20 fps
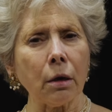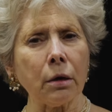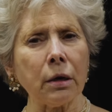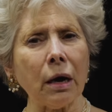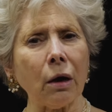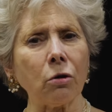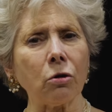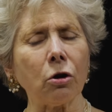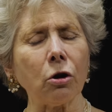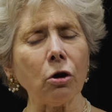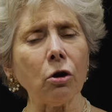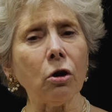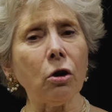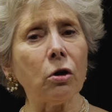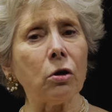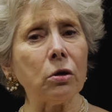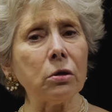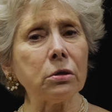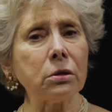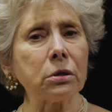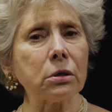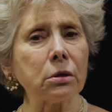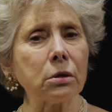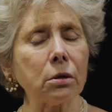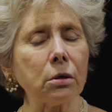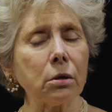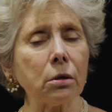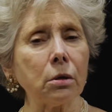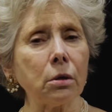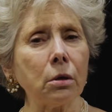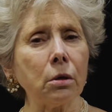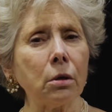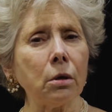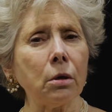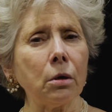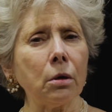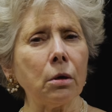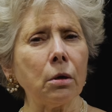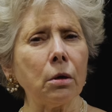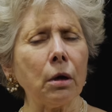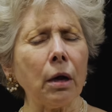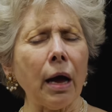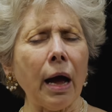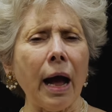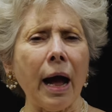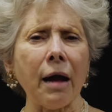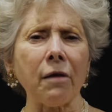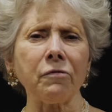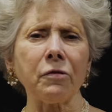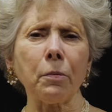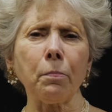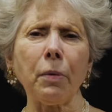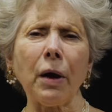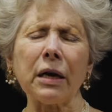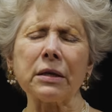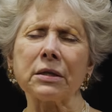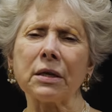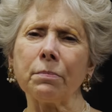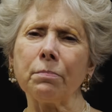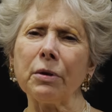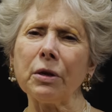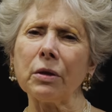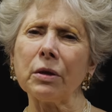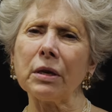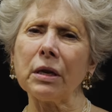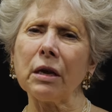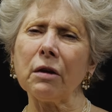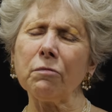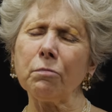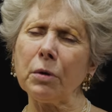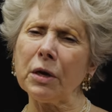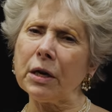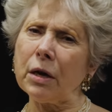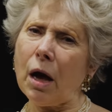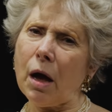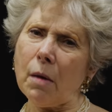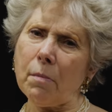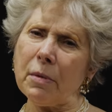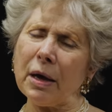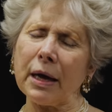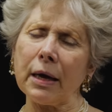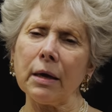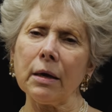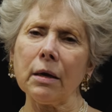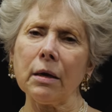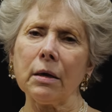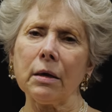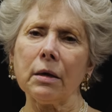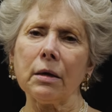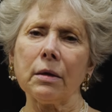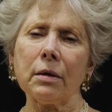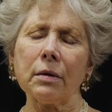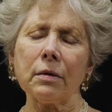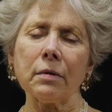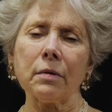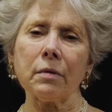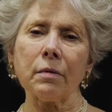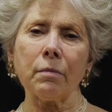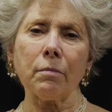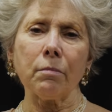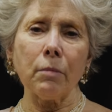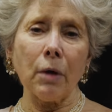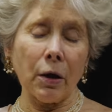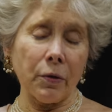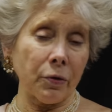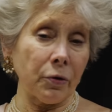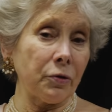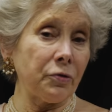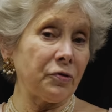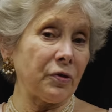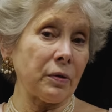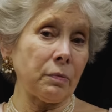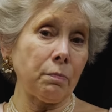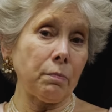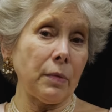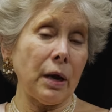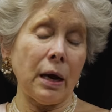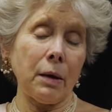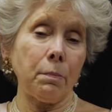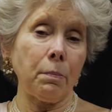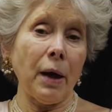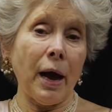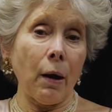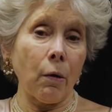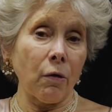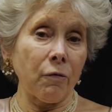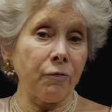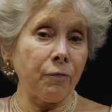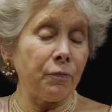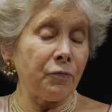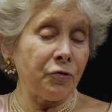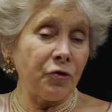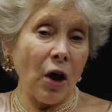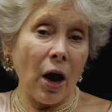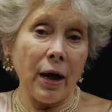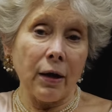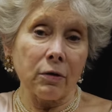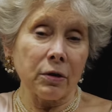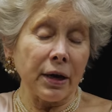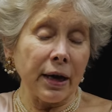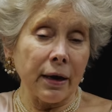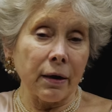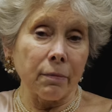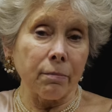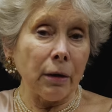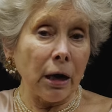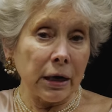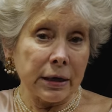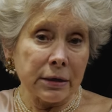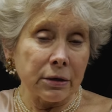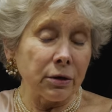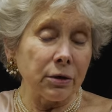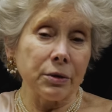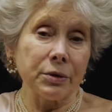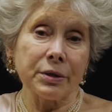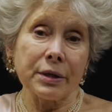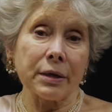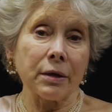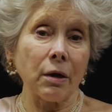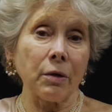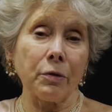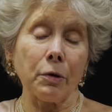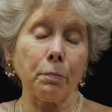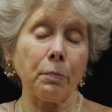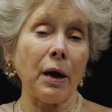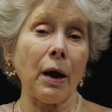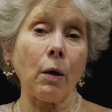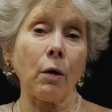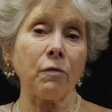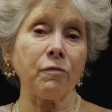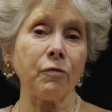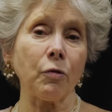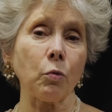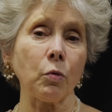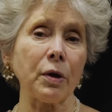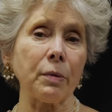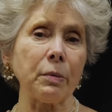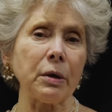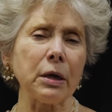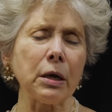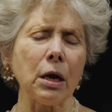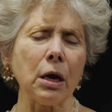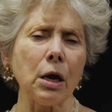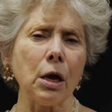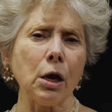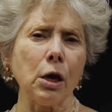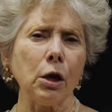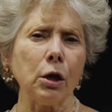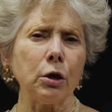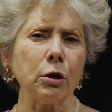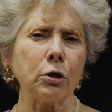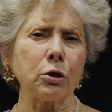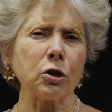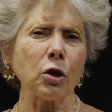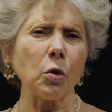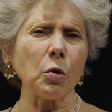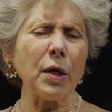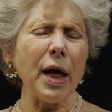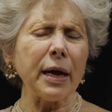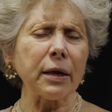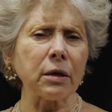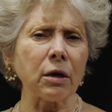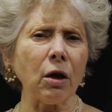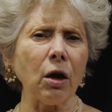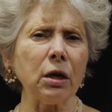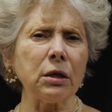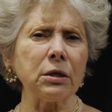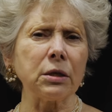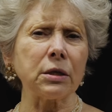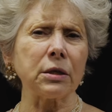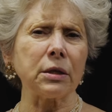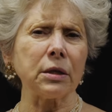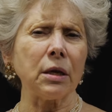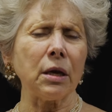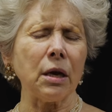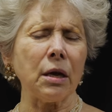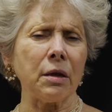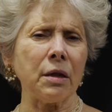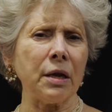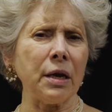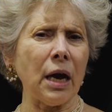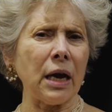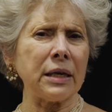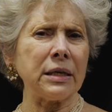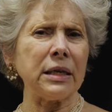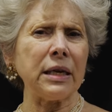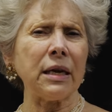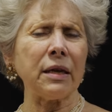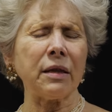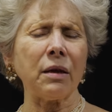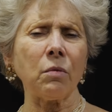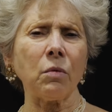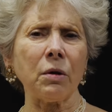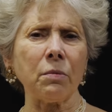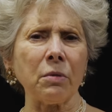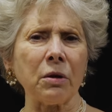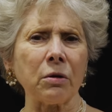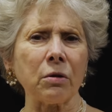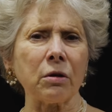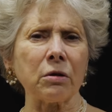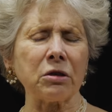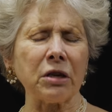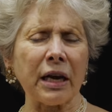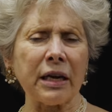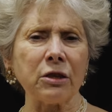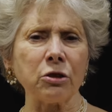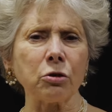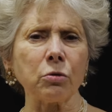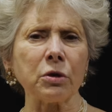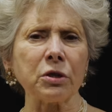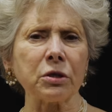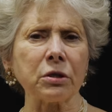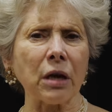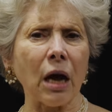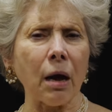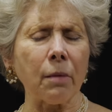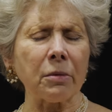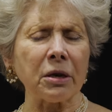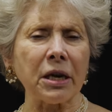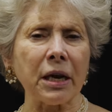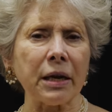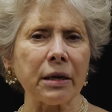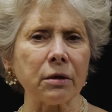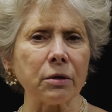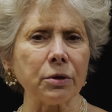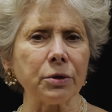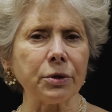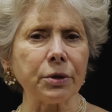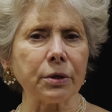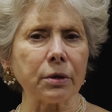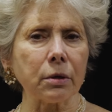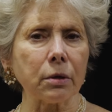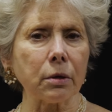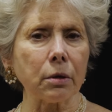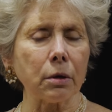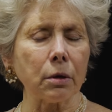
Now, girls have the possibility of becoming mothers and child care minders and other powerful women. So that cuts the idea that women are dangerous dominators